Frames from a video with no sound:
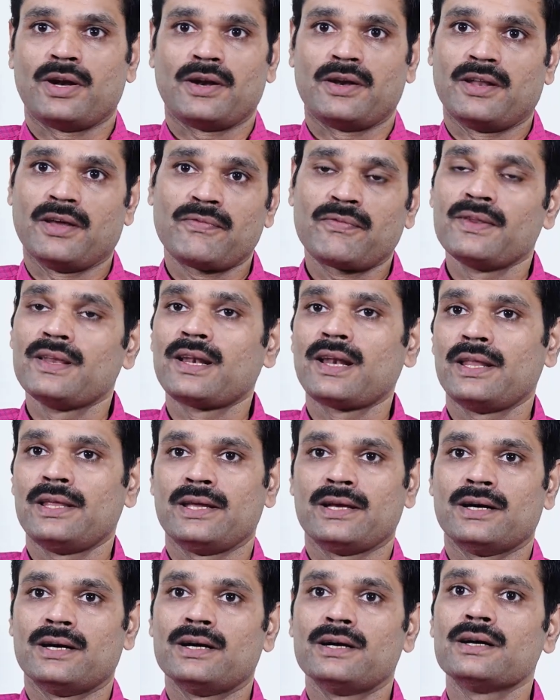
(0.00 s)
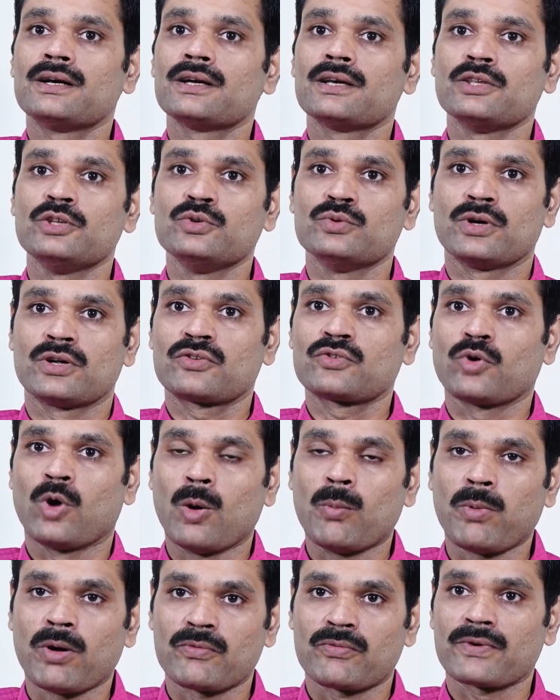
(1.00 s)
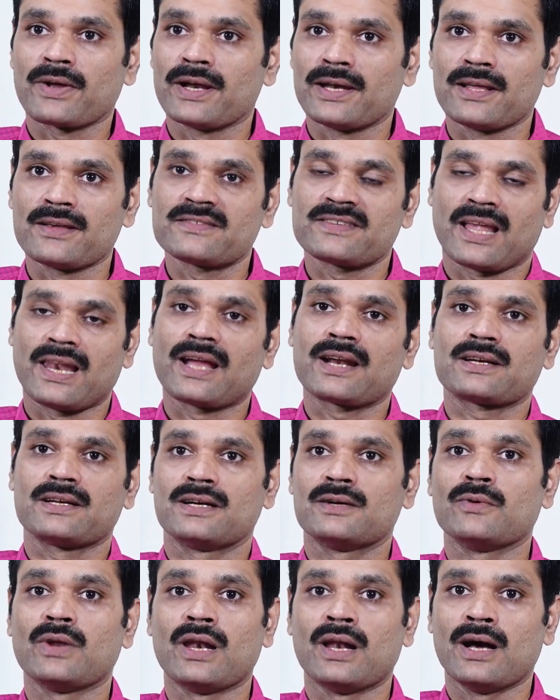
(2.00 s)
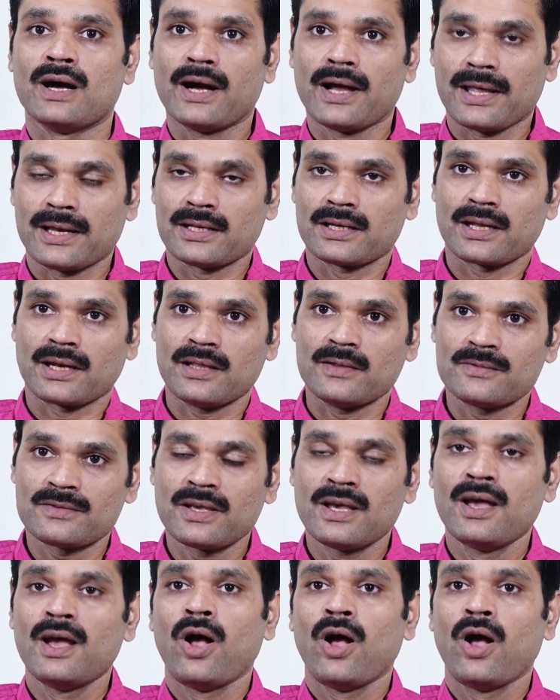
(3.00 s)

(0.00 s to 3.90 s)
definitely your scope of getting selected will increase.